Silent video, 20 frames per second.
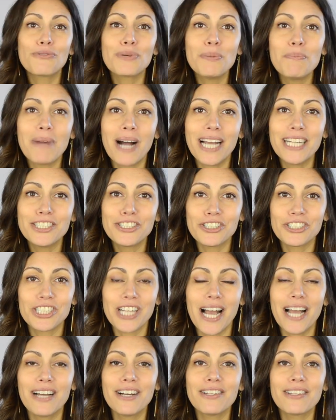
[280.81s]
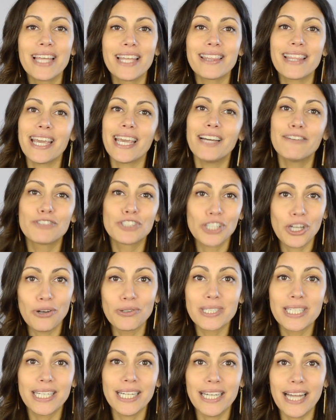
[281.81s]
Remind your child that they have
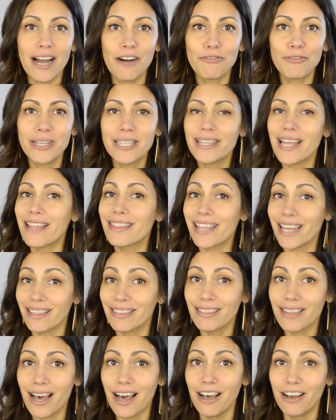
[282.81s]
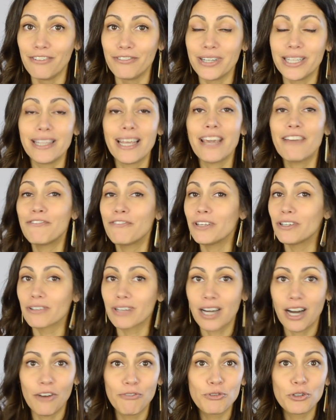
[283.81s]
chosen an outfit that they love and they feel
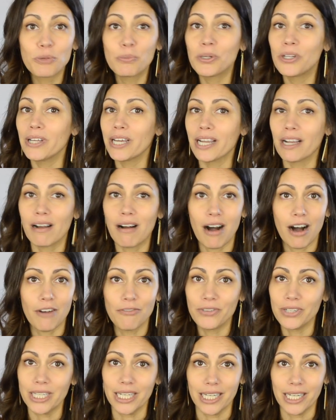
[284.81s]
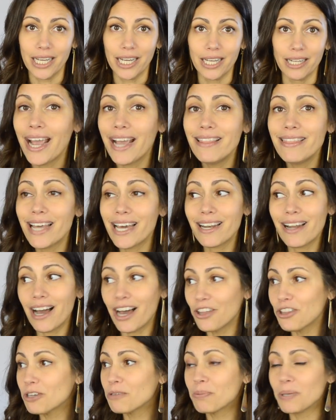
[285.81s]
comfortable and confident in, and that
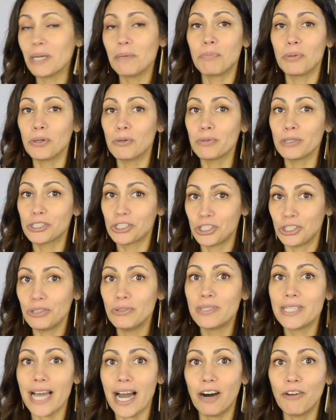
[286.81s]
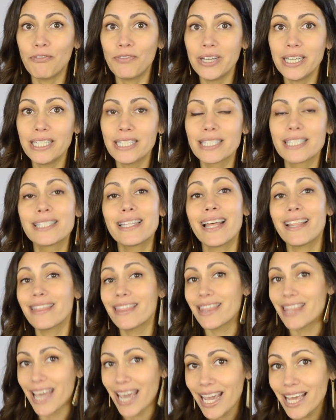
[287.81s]
other people will choose outfits
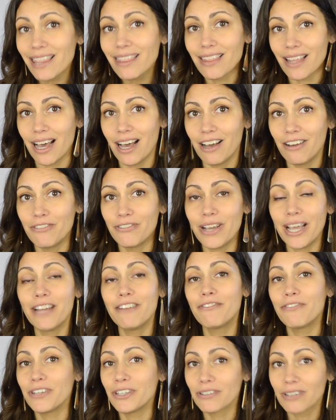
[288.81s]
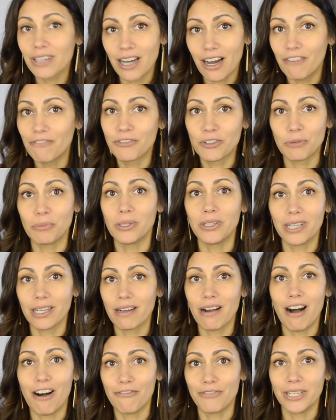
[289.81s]
that they love and feel comfortable and
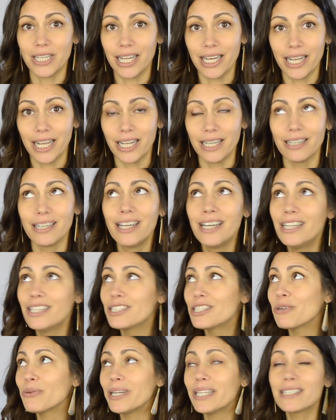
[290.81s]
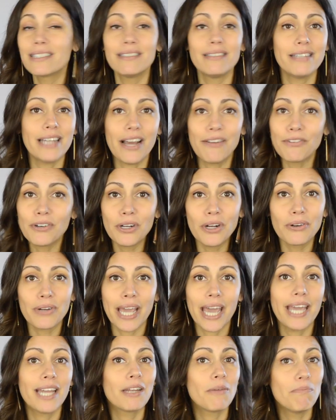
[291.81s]
confident in. So it's never
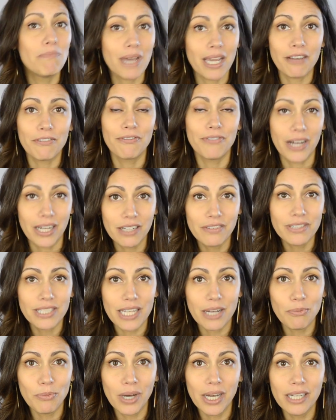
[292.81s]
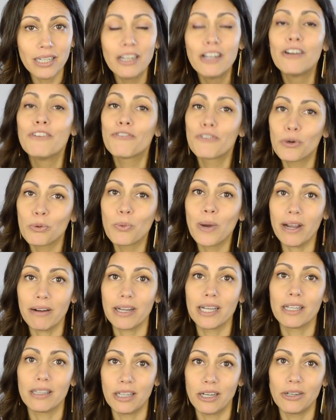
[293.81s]
okay to make fun of someone for
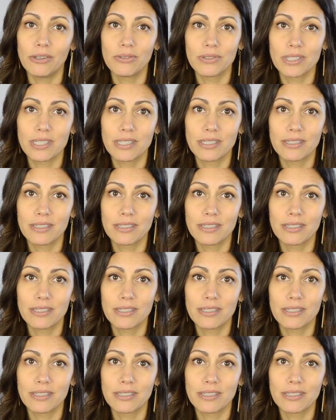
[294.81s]
wearing clothes.